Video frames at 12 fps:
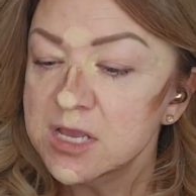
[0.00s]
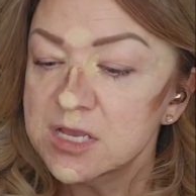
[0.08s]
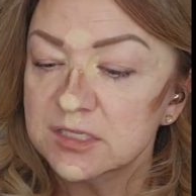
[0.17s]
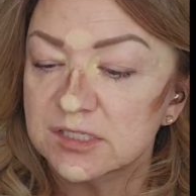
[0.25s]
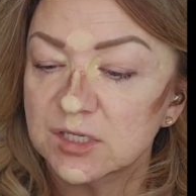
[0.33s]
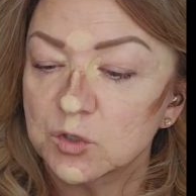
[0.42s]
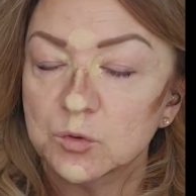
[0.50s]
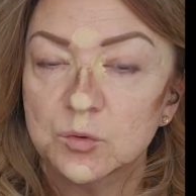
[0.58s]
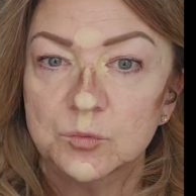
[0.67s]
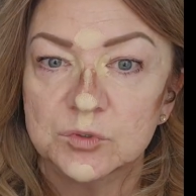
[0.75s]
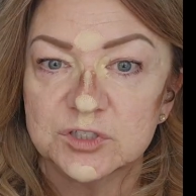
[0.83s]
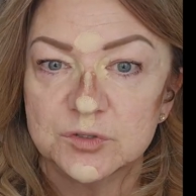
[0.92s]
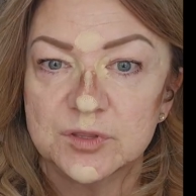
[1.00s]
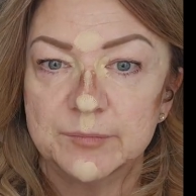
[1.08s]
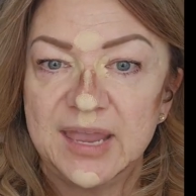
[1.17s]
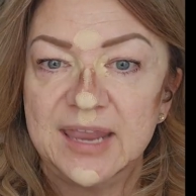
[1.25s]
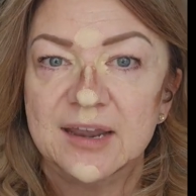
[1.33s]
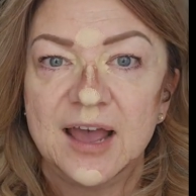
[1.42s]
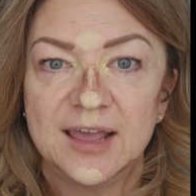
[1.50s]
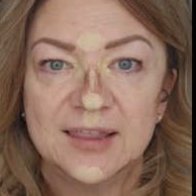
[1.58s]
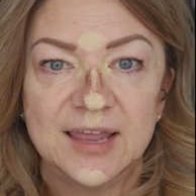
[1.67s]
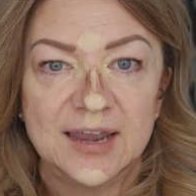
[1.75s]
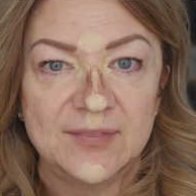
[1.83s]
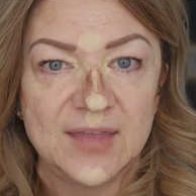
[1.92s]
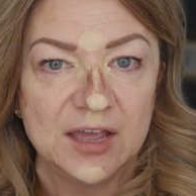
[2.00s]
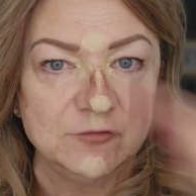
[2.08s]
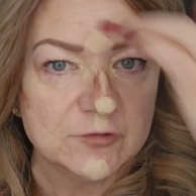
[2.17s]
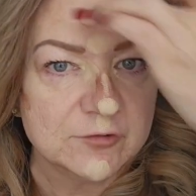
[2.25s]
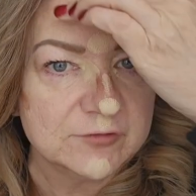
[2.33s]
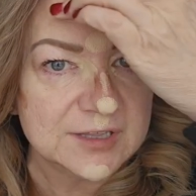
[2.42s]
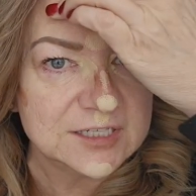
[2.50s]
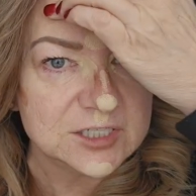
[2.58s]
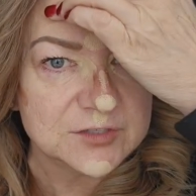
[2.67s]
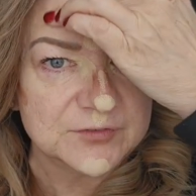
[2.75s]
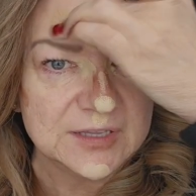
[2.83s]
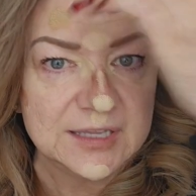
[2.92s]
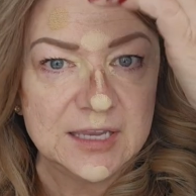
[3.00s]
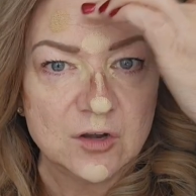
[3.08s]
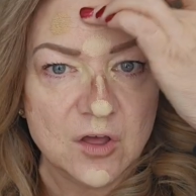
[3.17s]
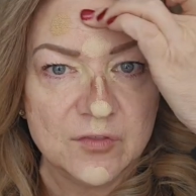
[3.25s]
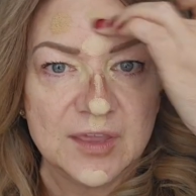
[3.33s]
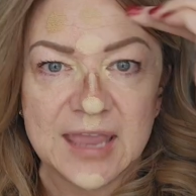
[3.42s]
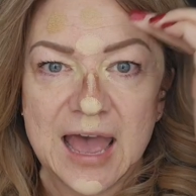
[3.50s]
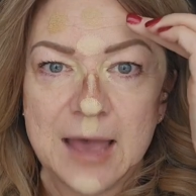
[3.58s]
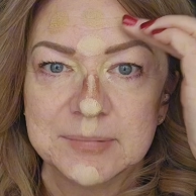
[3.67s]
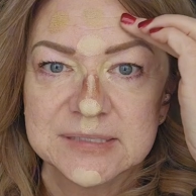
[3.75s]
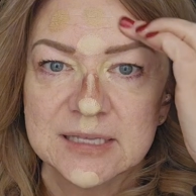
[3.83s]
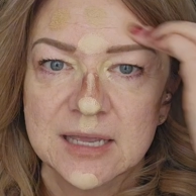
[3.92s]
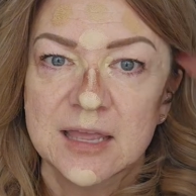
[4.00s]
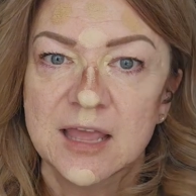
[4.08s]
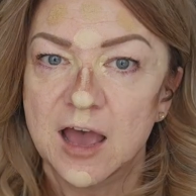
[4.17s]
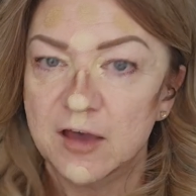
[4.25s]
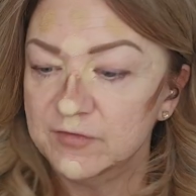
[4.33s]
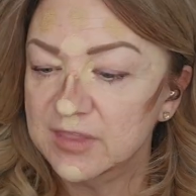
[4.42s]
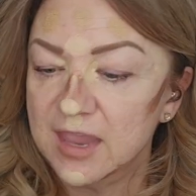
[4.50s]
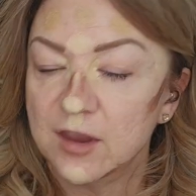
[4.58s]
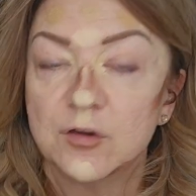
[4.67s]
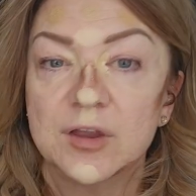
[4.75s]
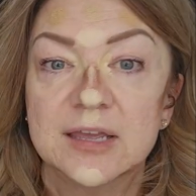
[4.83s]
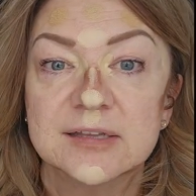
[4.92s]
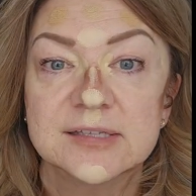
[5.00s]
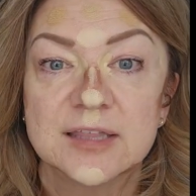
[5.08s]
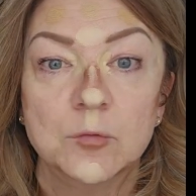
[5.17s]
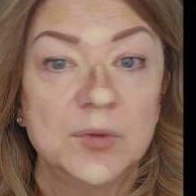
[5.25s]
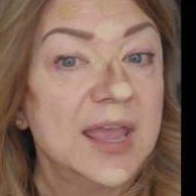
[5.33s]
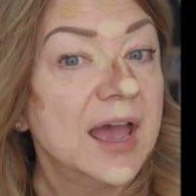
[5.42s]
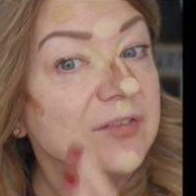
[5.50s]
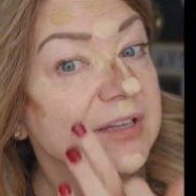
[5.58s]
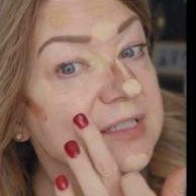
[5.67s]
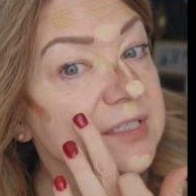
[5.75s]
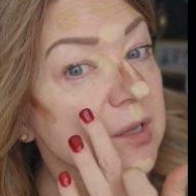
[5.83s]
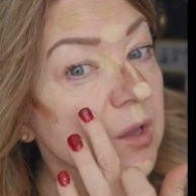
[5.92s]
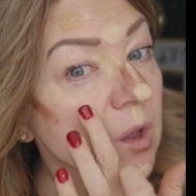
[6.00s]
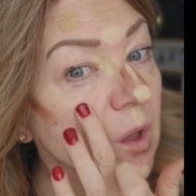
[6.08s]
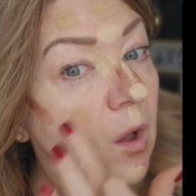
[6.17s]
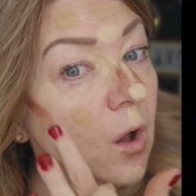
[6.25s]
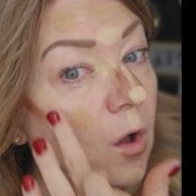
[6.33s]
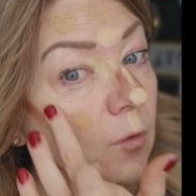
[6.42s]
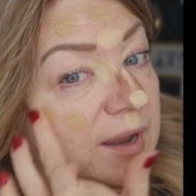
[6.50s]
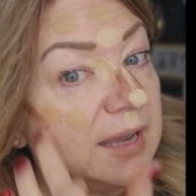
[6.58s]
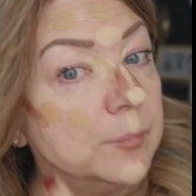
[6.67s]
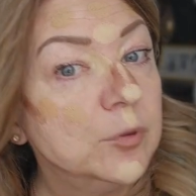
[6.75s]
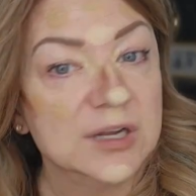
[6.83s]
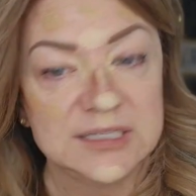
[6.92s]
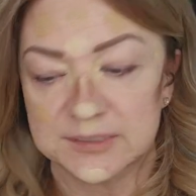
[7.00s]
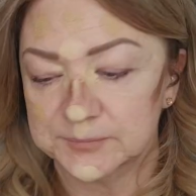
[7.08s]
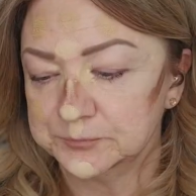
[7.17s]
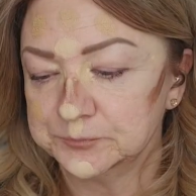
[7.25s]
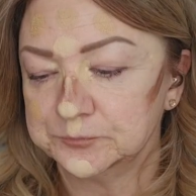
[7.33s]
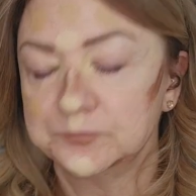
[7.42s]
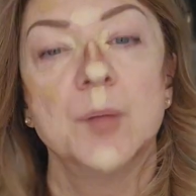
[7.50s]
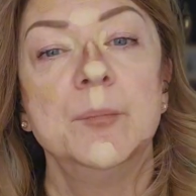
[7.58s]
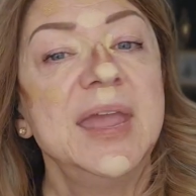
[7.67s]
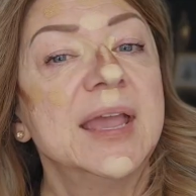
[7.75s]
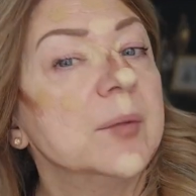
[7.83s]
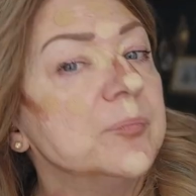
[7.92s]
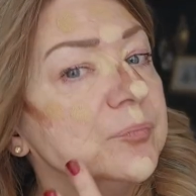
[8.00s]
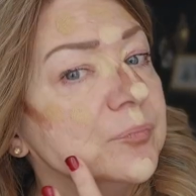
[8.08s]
So we'll do the main highlight, and that we're really just filling in all the gaps of the areas that we haven't already put makeup.